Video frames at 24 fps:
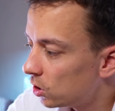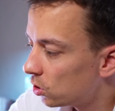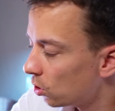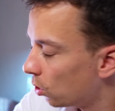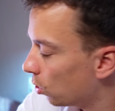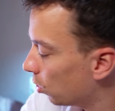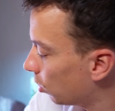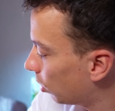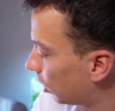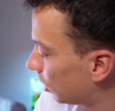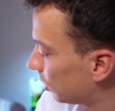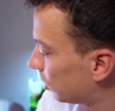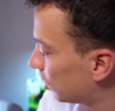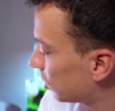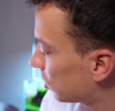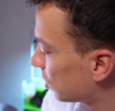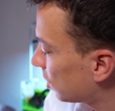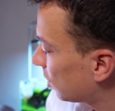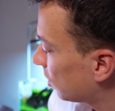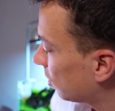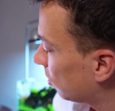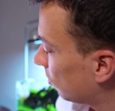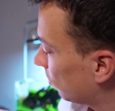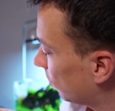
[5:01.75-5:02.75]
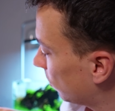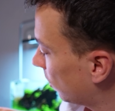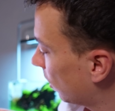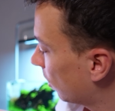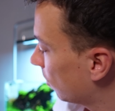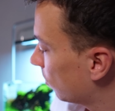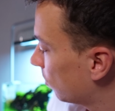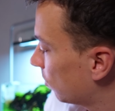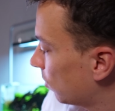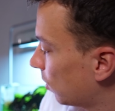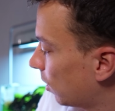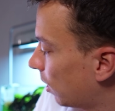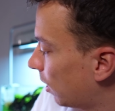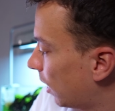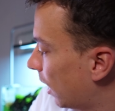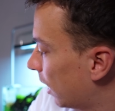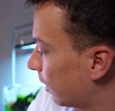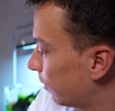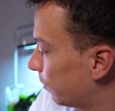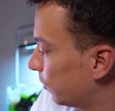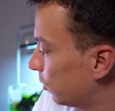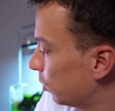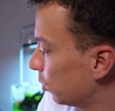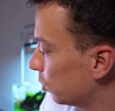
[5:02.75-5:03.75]
whole and just add a
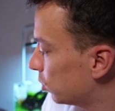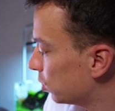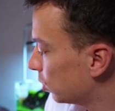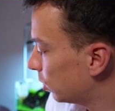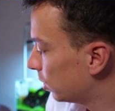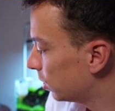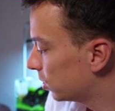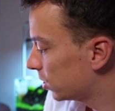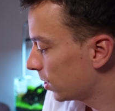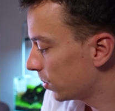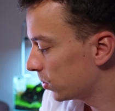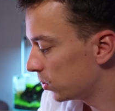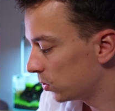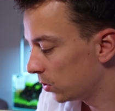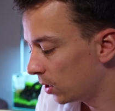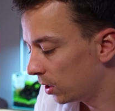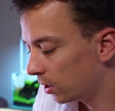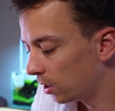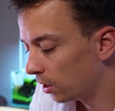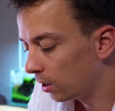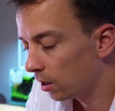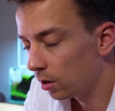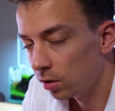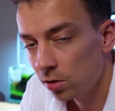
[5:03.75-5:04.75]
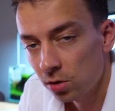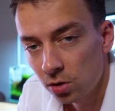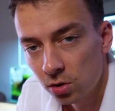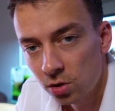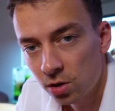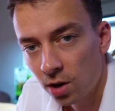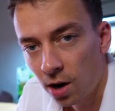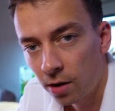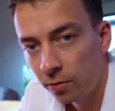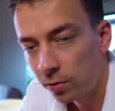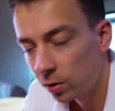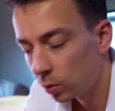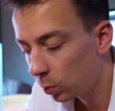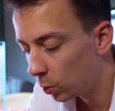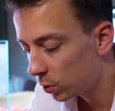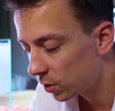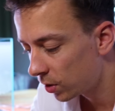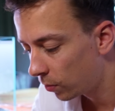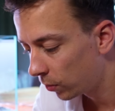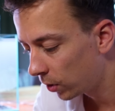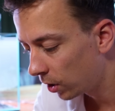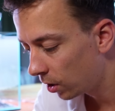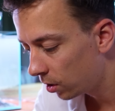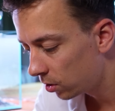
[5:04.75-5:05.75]
few to the substrate and then just cover it with
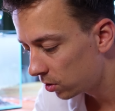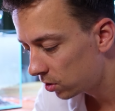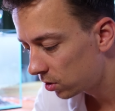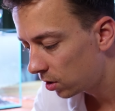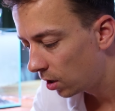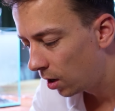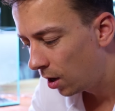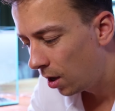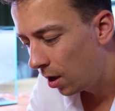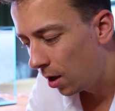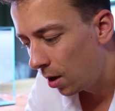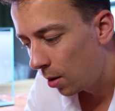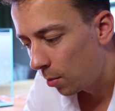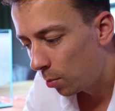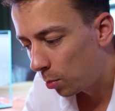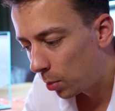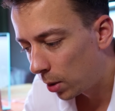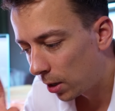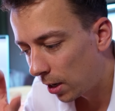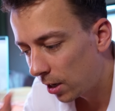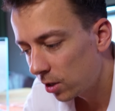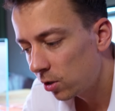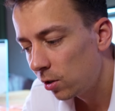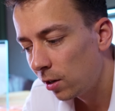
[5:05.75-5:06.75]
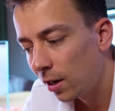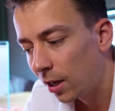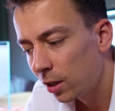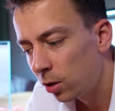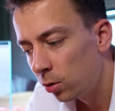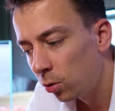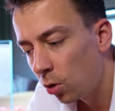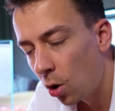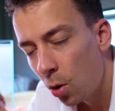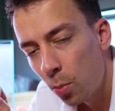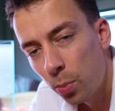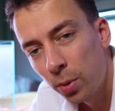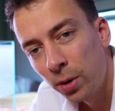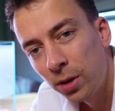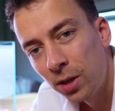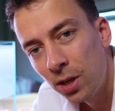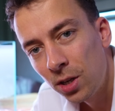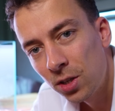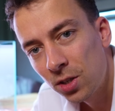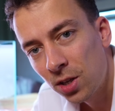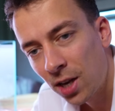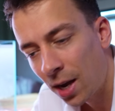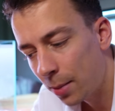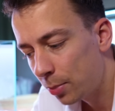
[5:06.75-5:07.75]
something else. But I actually like to open
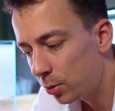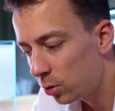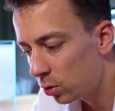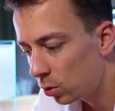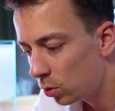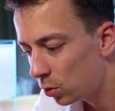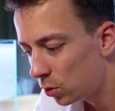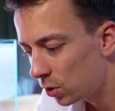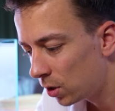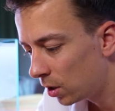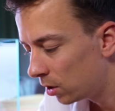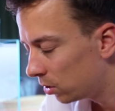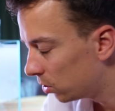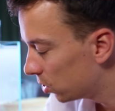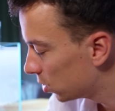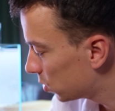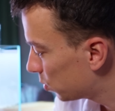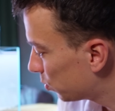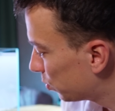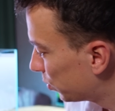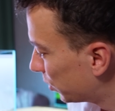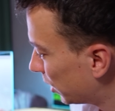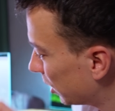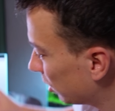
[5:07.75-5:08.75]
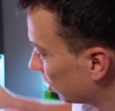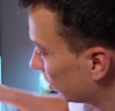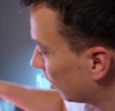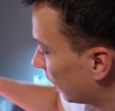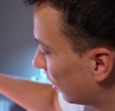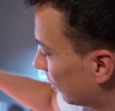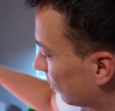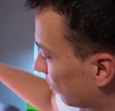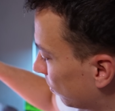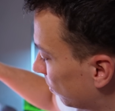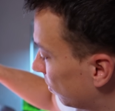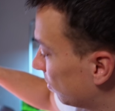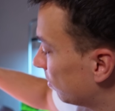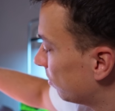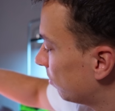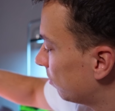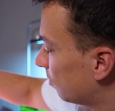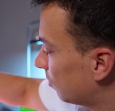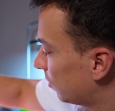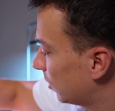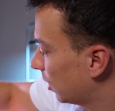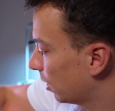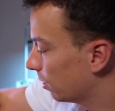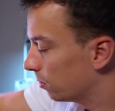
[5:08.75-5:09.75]
these capsules and just sprinkle them
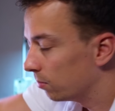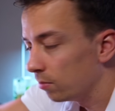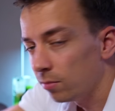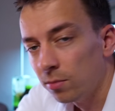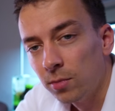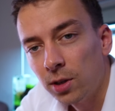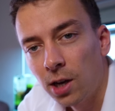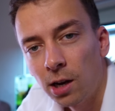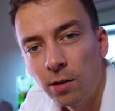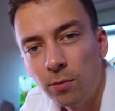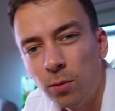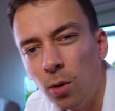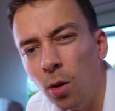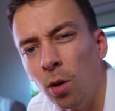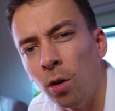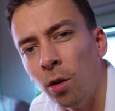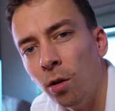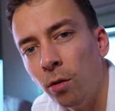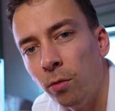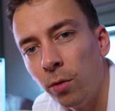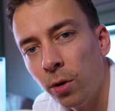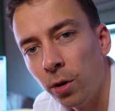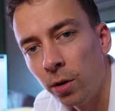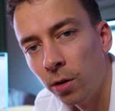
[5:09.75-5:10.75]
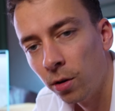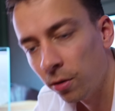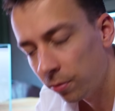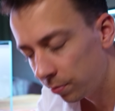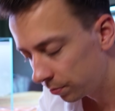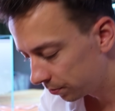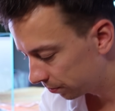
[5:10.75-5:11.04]
kind of all over, you know.